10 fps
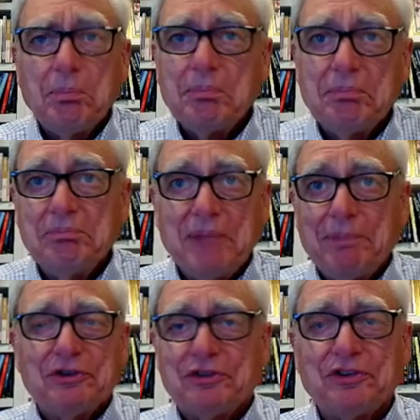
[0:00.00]

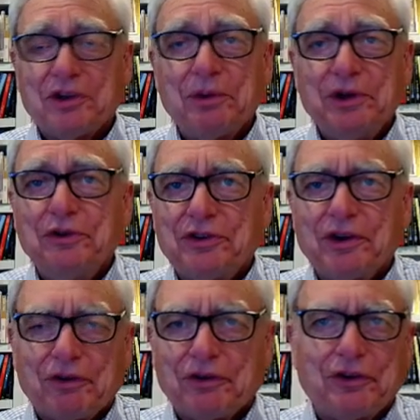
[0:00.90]
maybe it's just that we use
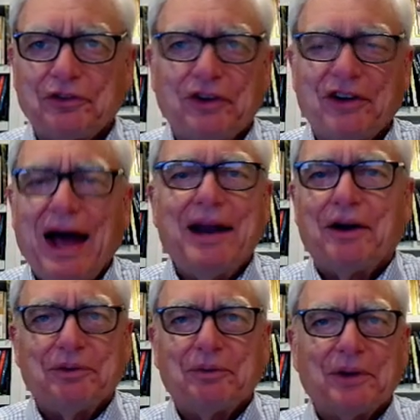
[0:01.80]
different search engines. I
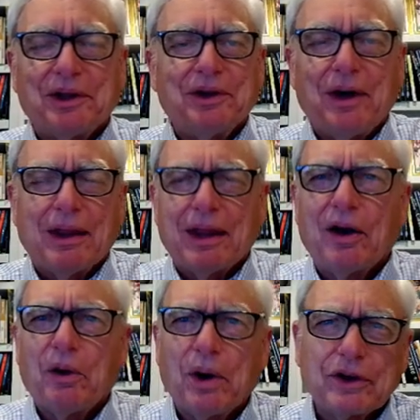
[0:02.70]
don't really know how that
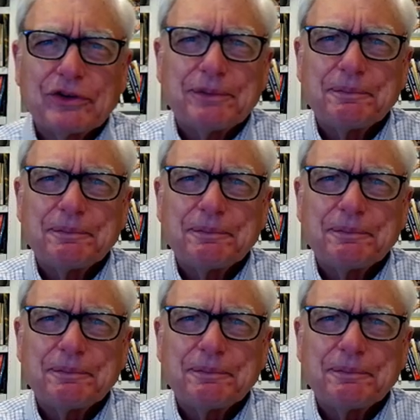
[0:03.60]
all works.